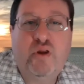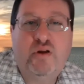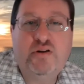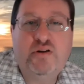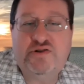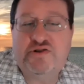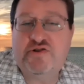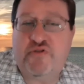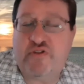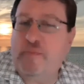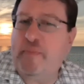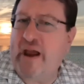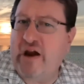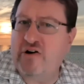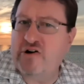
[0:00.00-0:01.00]
This is for the
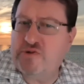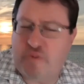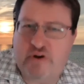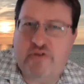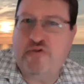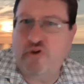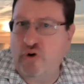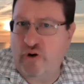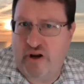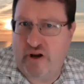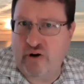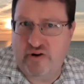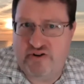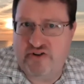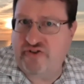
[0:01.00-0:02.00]
parents, but if you're
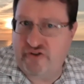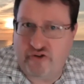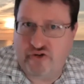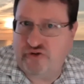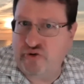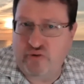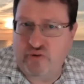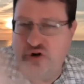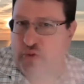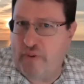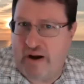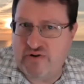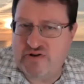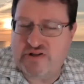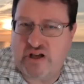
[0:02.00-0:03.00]
here, this is a student, your
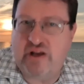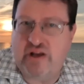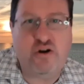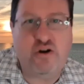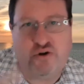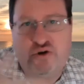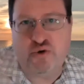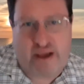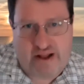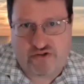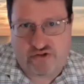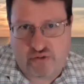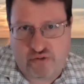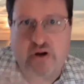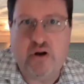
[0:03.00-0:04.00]
parents not here, you
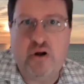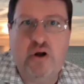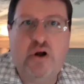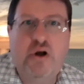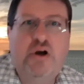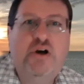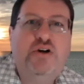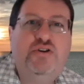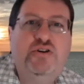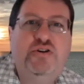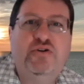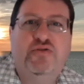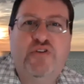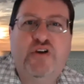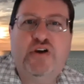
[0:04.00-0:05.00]
answer it. Do you
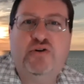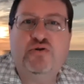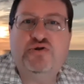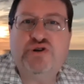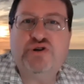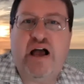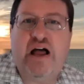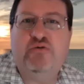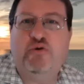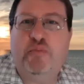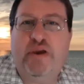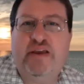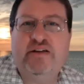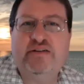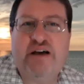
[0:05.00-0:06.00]
think your child will
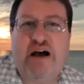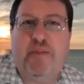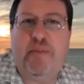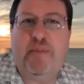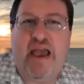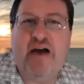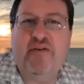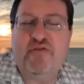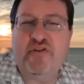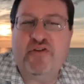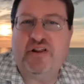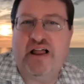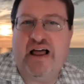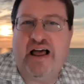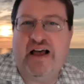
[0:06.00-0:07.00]
be in the top half of the
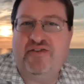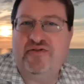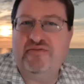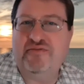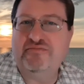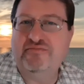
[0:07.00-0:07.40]
class?